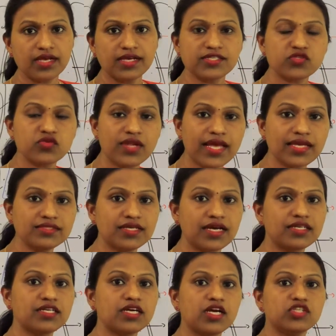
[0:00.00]
So like
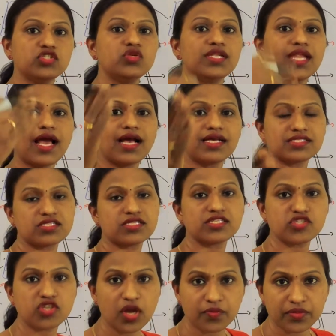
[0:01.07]
that, you'll ask the
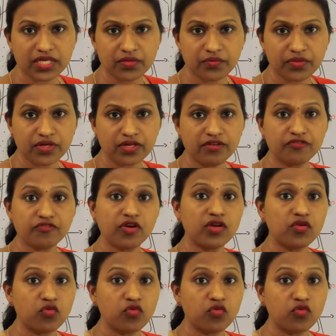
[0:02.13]
shopkeeper for